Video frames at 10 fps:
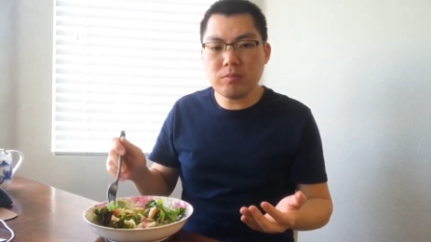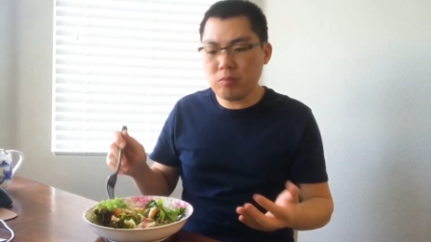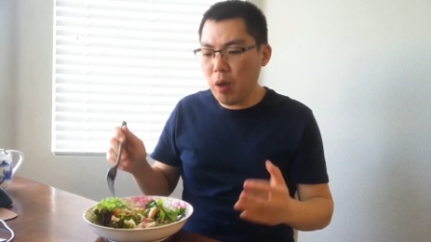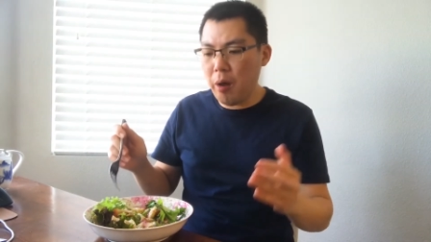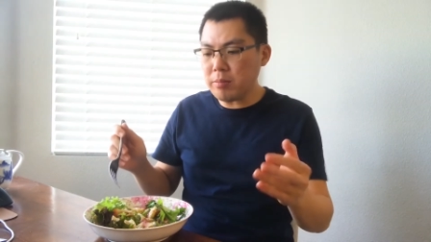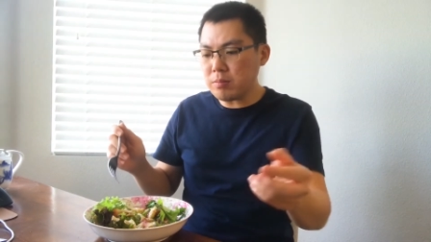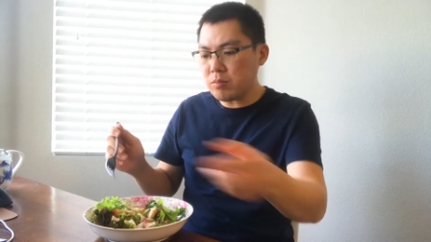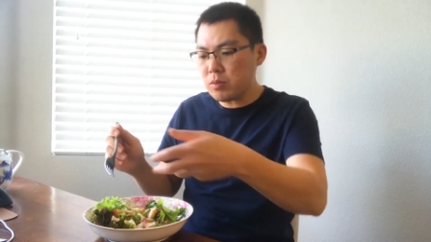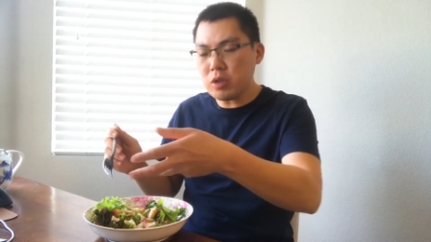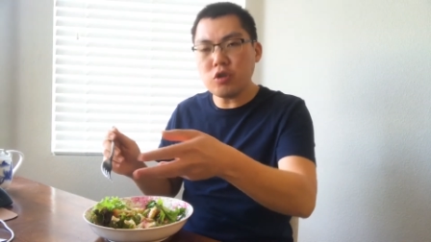Um,
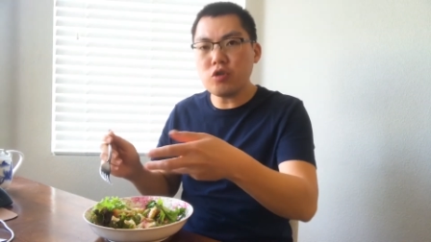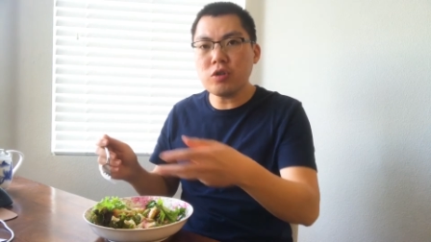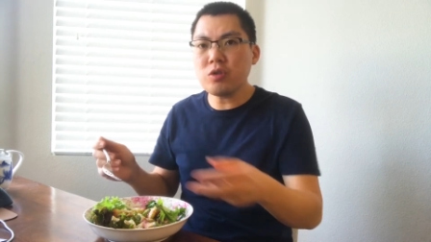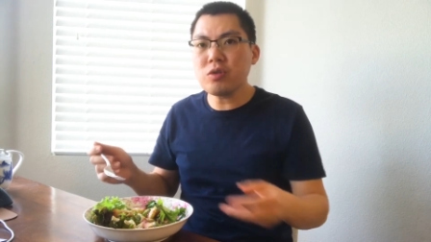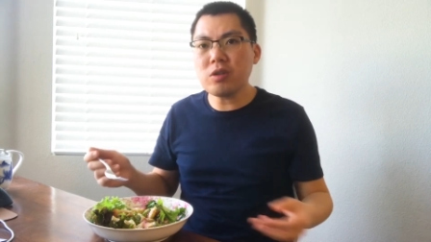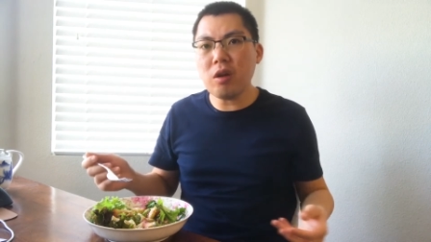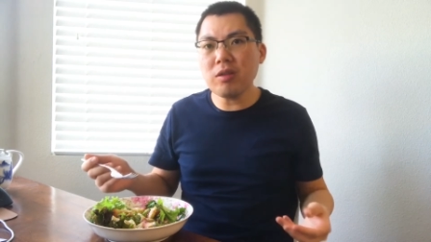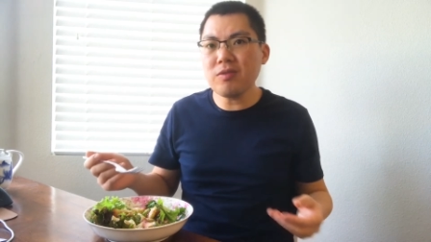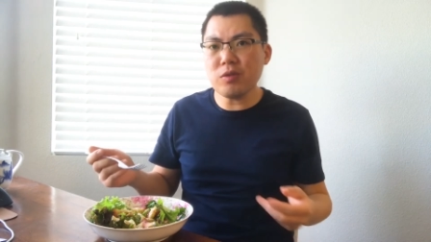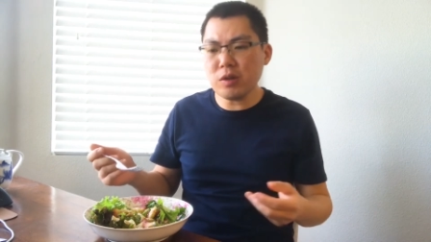drizzled in
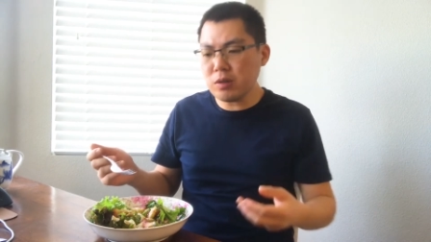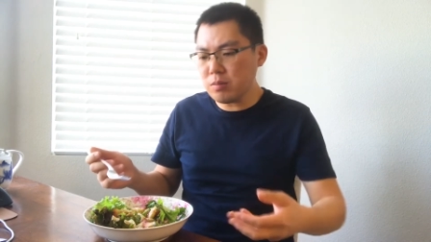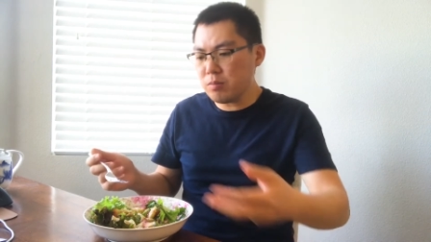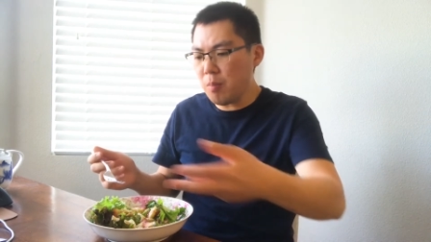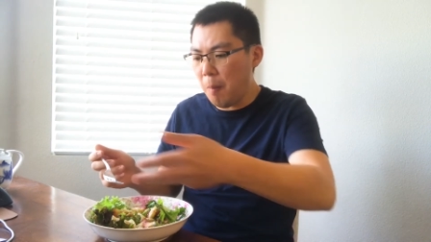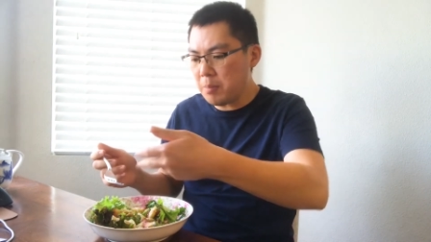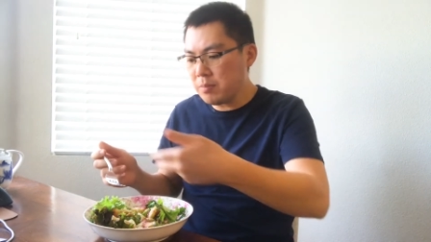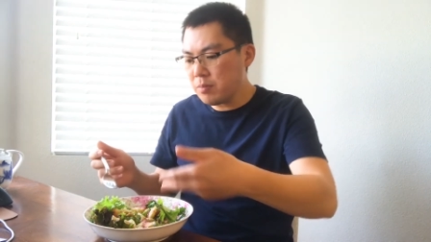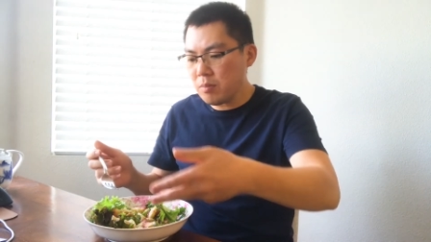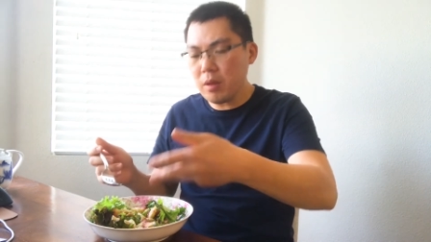olive oil, and
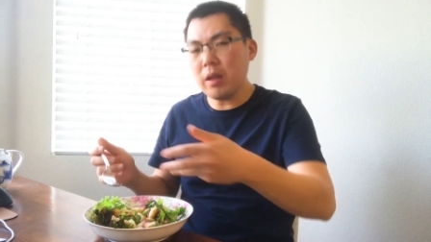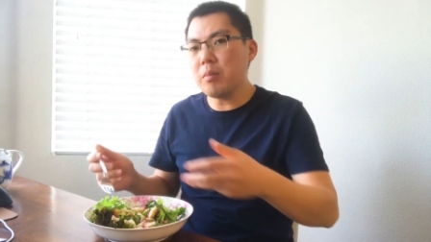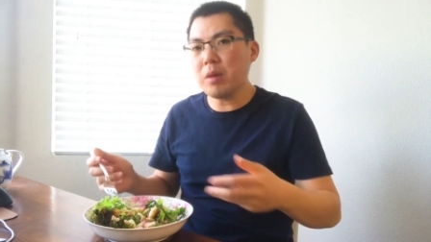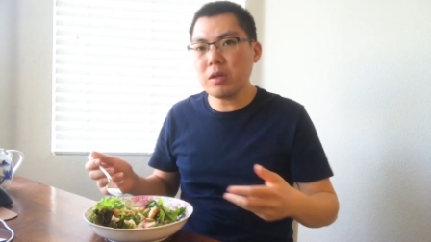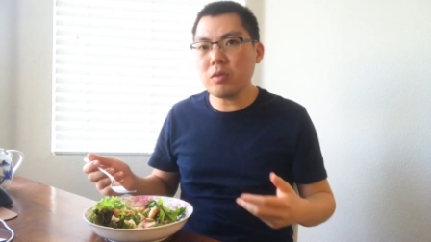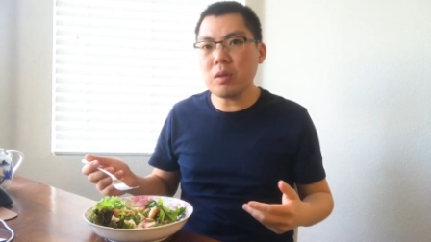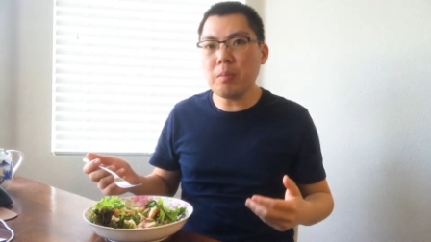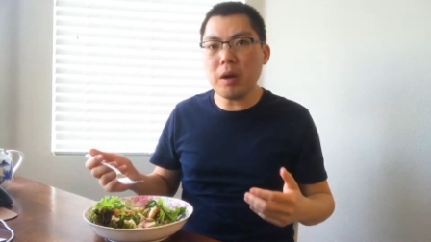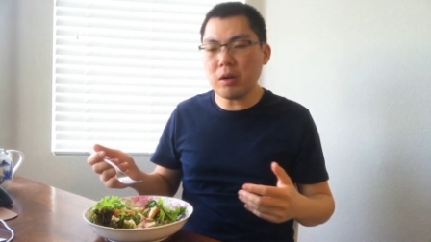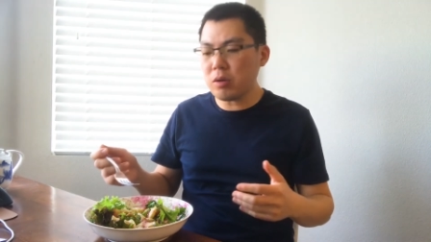we mix with the
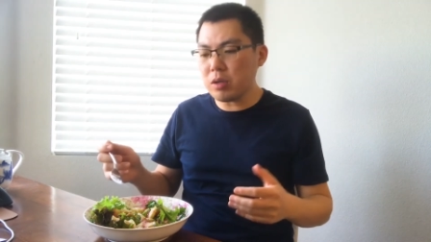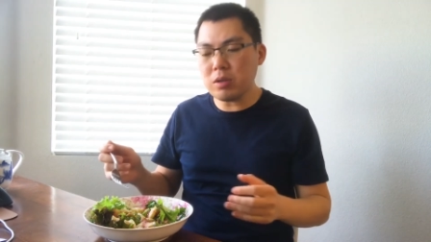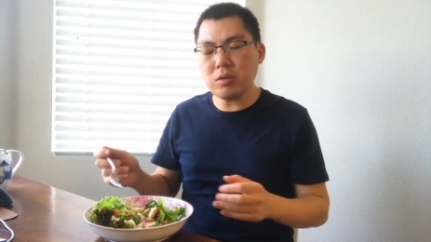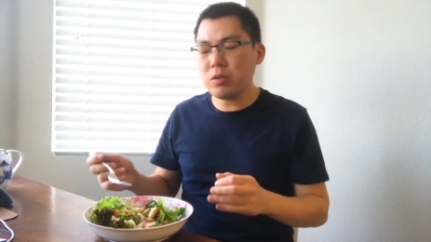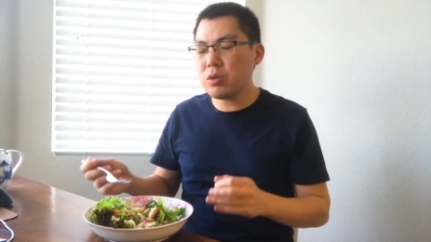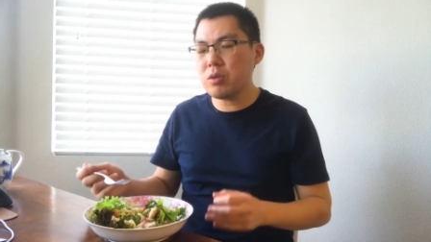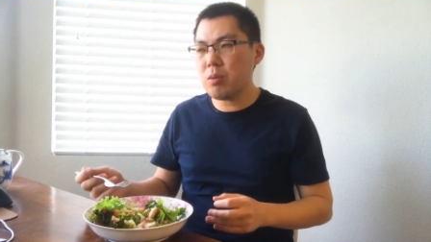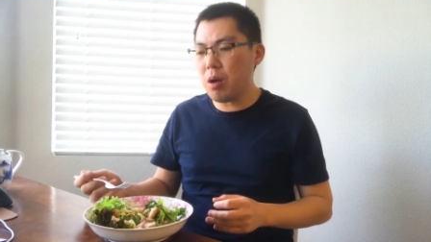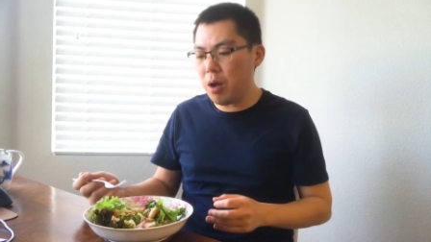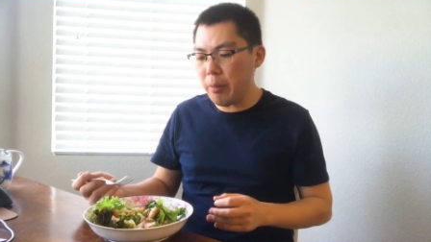butter and
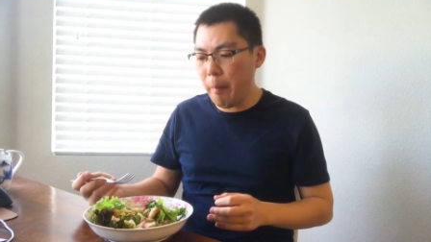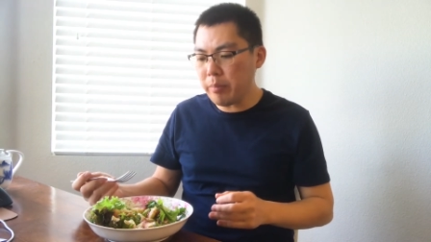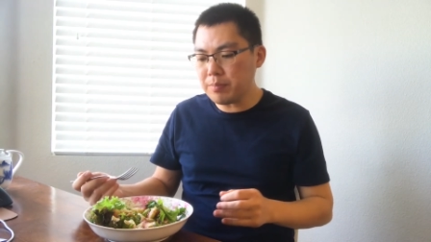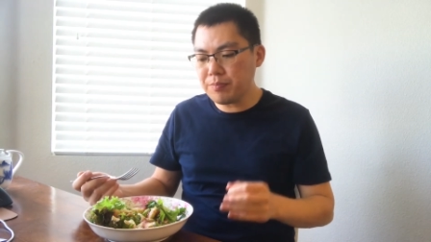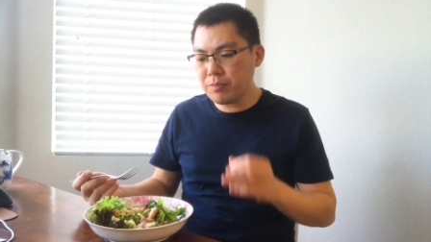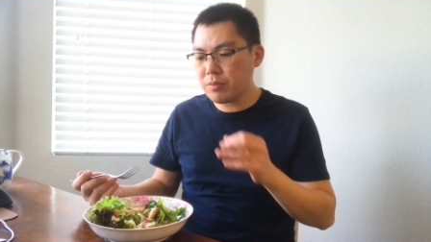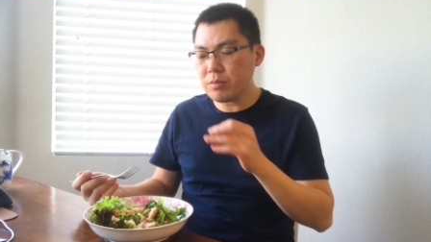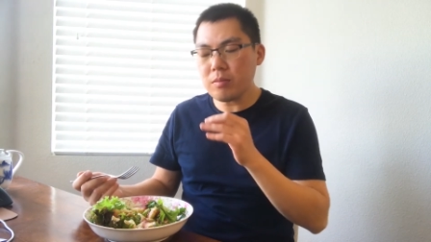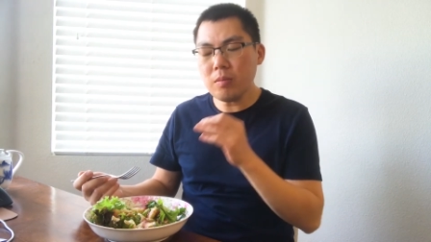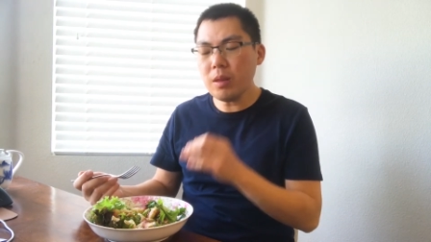um,
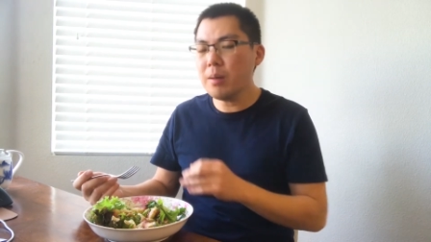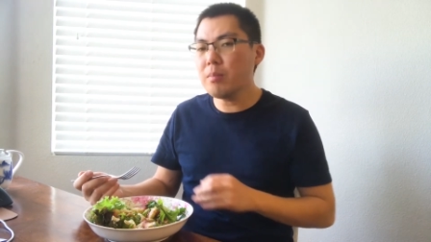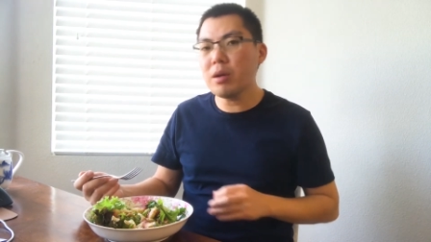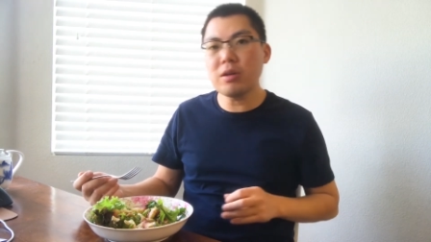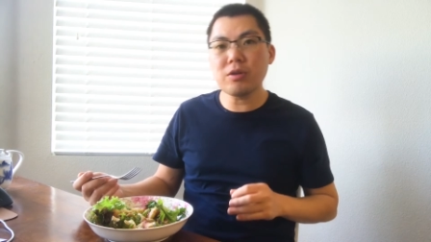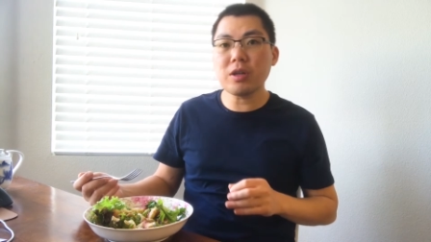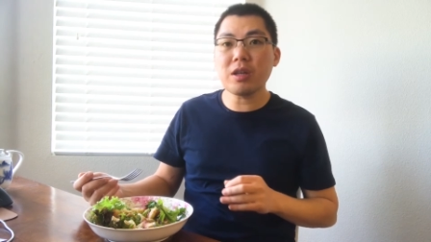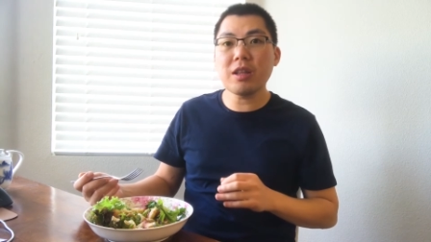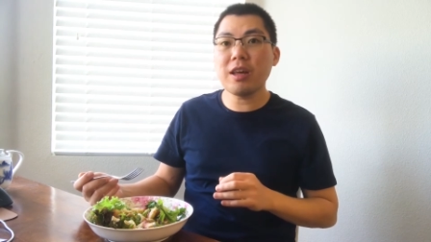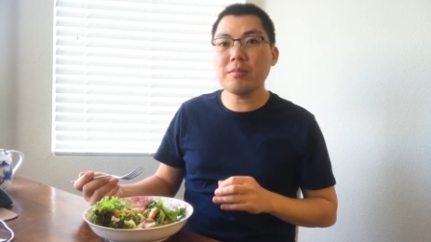butter and
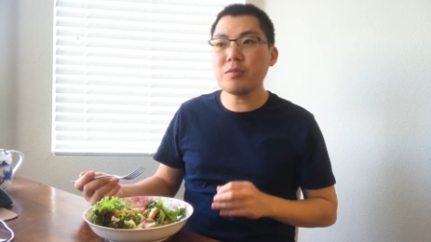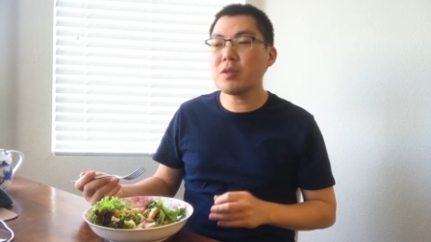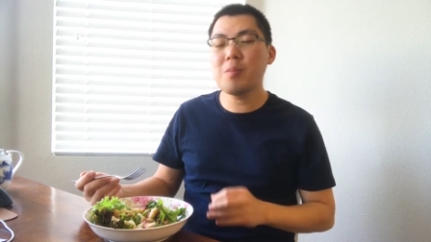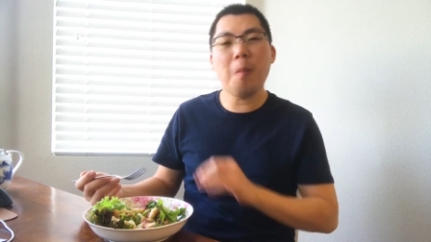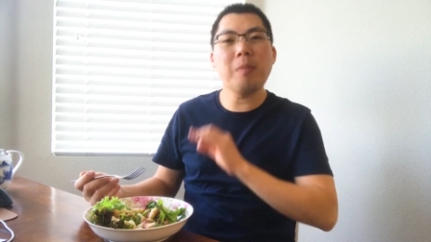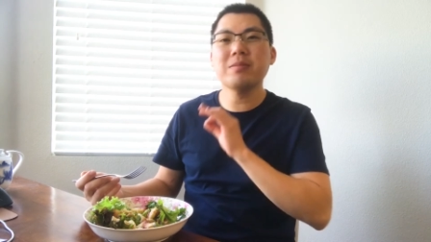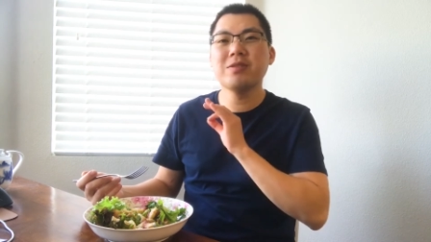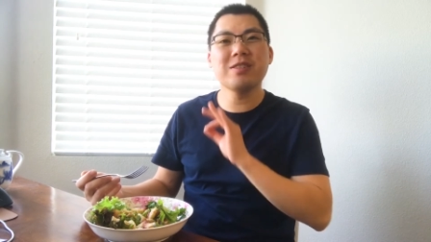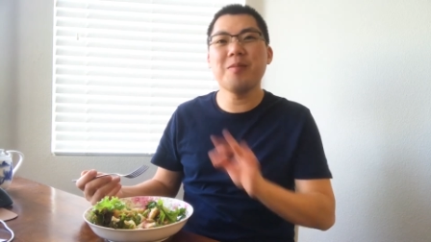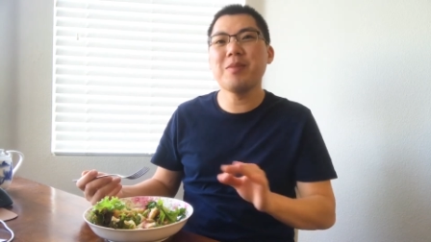clams.
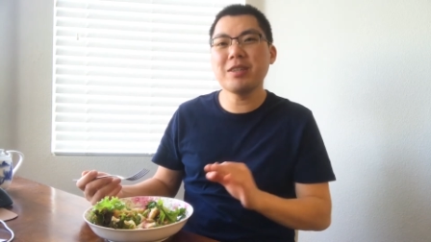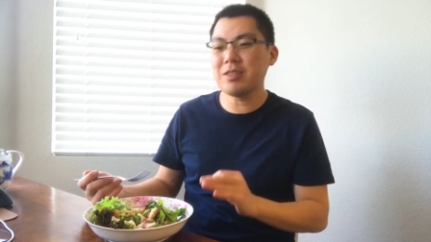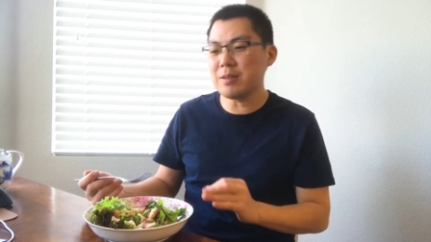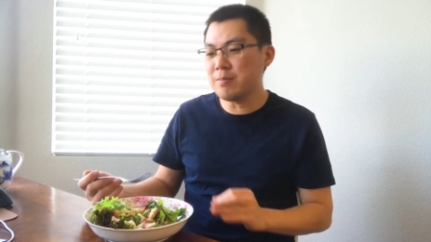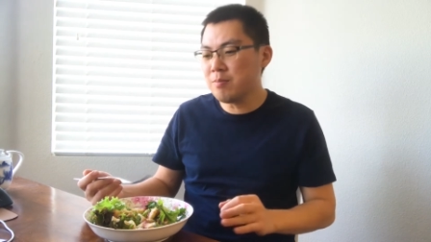It's amazing.